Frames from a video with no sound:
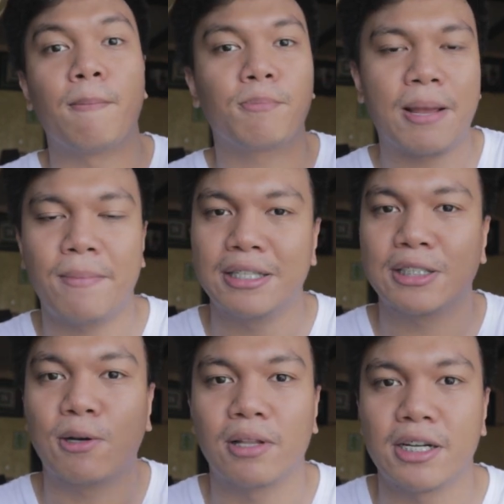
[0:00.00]
private
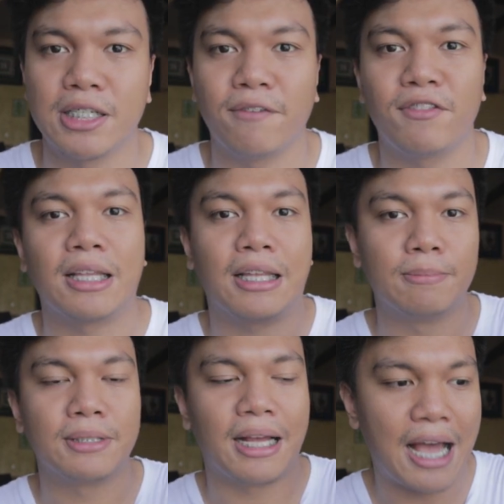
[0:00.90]
scholarship that
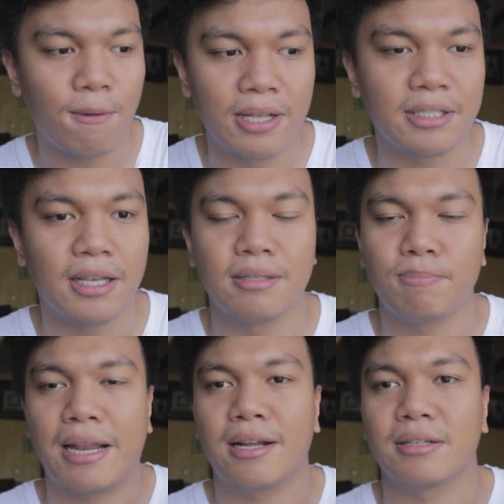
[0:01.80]
gives allowance and
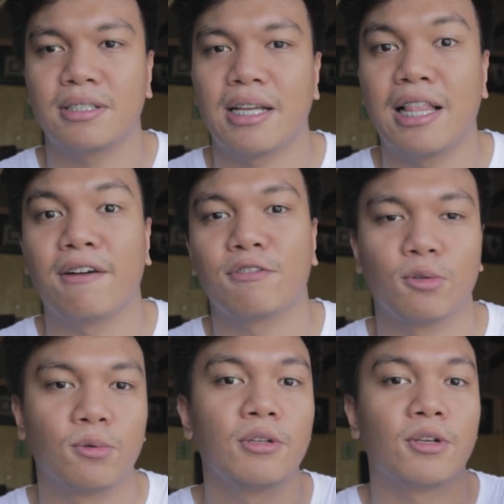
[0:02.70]
parang shell out
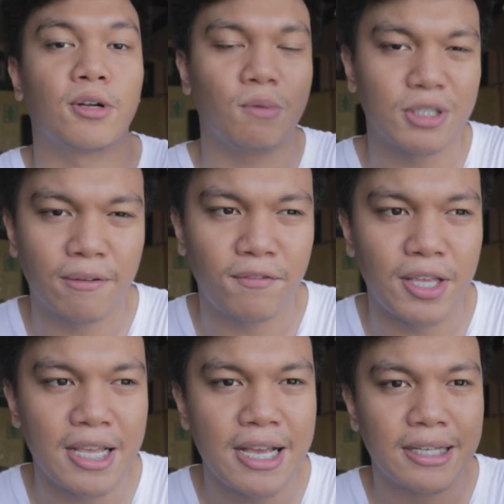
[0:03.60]
to your tuition
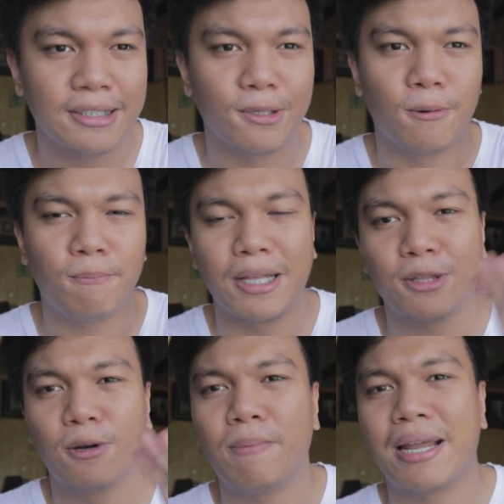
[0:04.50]
fee. So,
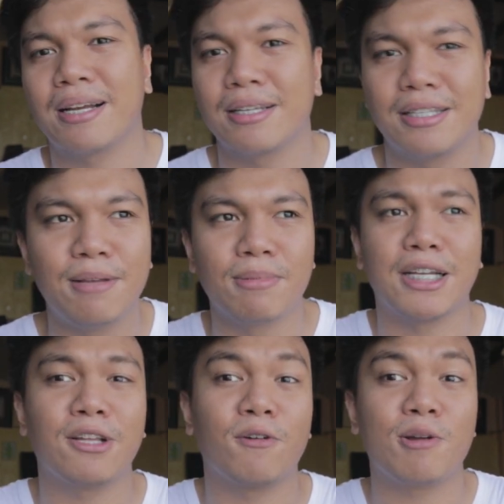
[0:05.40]
ito parang hindi
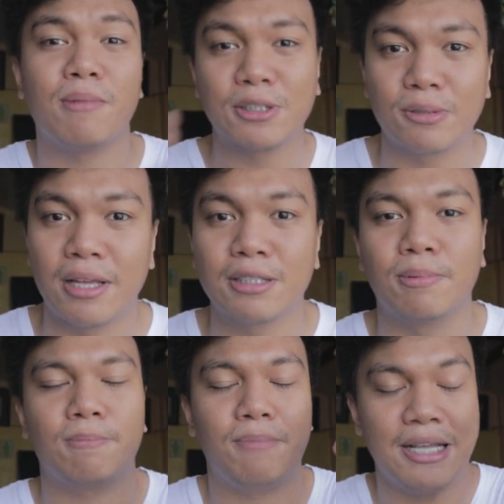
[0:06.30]
masyadong aware yung mga students,
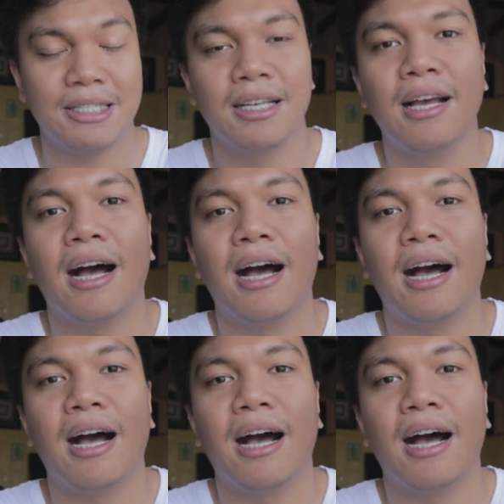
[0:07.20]
but please